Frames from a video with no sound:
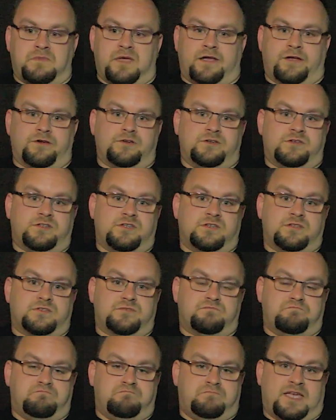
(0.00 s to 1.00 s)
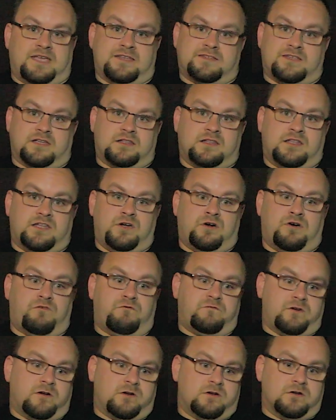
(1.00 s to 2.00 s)
my marriage is basically
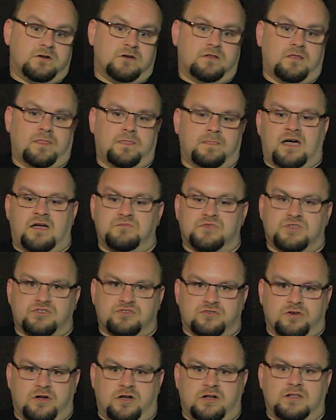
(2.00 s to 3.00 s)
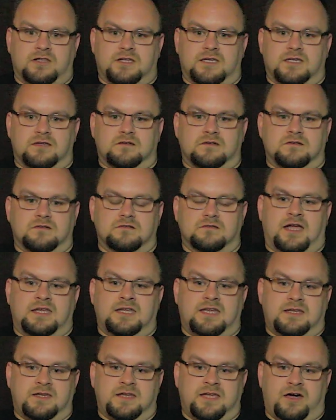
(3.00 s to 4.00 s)
over. I'm struggling.
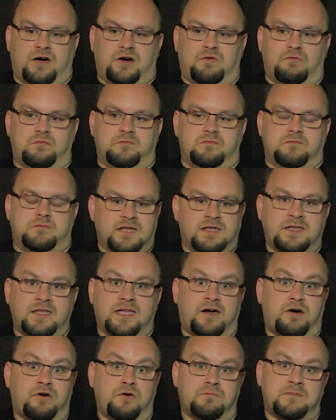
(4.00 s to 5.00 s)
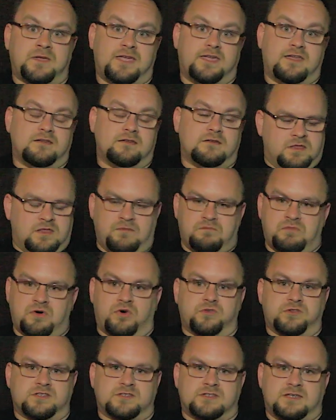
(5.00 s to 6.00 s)
I need help. Can you help me? They
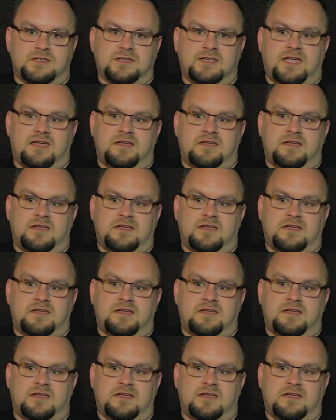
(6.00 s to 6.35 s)
both said,